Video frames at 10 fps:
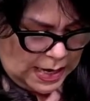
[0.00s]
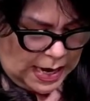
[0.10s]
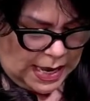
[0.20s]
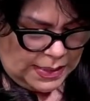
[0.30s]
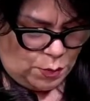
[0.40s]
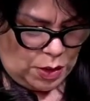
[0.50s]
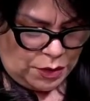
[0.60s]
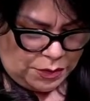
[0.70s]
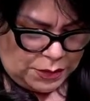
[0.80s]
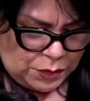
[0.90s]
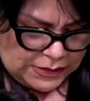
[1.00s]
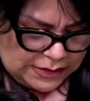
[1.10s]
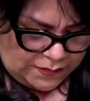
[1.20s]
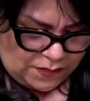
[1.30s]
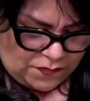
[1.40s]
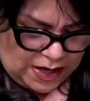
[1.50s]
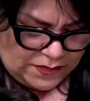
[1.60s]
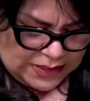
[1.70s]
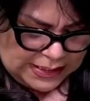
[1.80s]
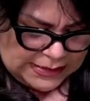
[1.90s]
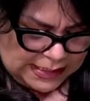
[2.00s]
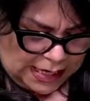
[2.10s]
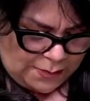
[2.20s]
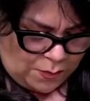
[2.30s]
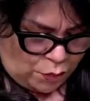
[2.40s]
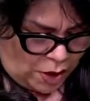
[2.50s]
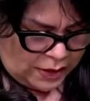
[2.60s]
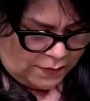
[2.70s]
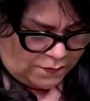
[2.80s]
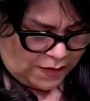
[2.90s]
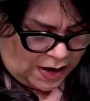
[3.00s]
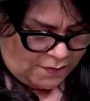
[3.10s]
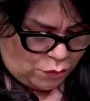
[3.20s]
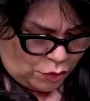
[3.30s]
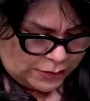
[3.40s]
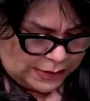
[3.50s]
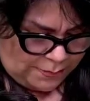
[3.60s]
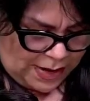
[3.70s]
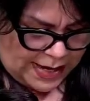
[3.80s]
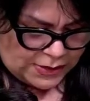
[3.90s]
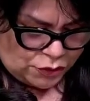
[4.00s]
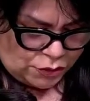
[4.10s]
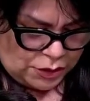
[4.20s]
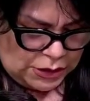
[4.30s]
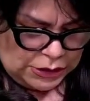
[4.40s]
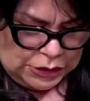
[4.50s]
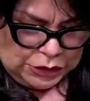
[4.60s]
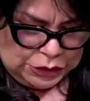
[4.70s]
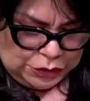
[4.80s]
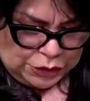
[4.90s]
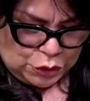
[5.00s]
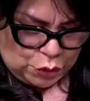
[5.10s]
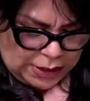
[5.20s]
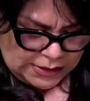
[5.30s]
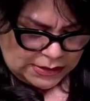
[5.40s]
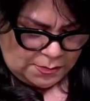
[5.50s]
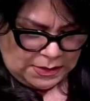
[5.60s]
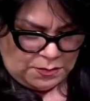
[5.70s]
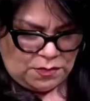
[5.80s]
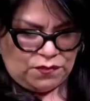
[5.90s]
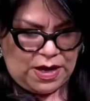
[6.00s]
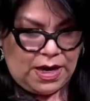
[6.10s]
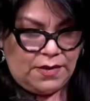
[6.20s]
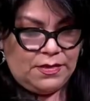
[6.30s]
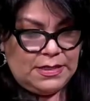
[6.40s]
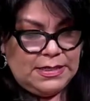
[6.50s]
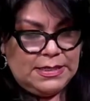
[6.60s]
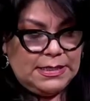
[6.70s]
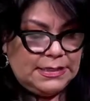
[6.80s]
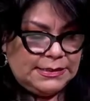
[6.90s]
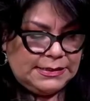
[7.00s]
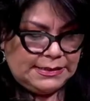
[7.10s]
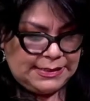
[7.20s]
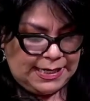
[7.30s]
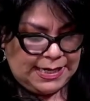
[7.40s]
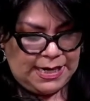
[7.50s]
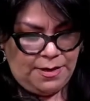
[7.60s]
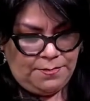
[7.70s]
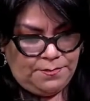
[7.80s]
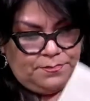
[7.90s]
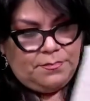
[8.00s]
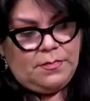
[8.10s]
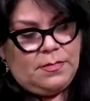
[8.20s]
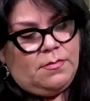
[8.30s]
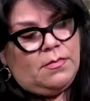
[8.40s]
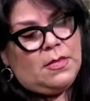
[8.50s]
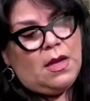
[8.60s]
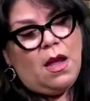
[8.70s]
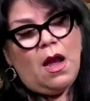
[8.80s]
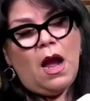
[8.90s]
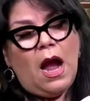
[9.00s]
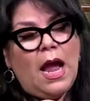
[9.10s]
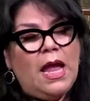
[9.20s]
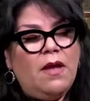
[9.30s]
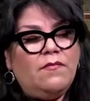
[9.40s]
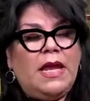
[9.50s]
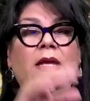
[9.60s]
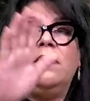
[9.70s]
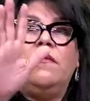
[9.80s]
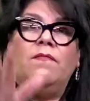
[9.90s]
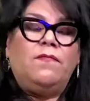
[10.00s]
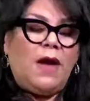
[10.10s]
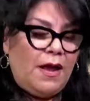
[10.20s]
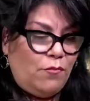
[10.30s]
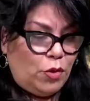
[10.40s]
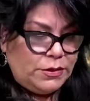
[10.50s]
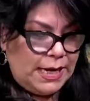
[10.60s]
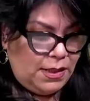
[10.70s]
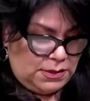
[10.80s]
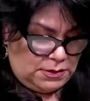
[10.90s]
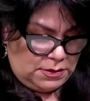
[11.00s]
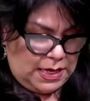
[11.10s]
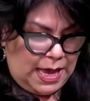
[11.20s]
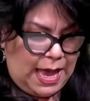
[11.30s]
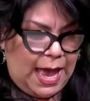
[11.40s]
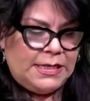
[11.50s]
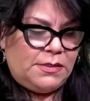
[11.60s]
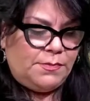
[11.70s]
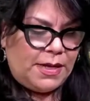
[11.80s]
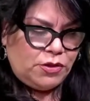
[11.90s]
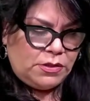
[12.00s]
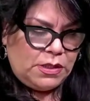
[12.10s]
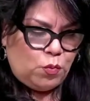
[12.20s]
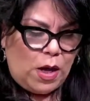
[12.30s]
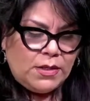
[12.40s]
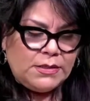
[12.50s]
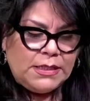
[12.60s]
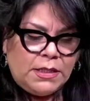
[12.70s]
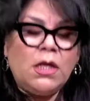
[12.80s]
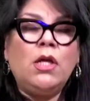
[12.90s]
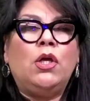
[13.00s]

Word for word: And the one who had received the five talents came and brought him five more, saying, Master, you entrusted me with five. See, I have gained five more talents. And his master said, Well done,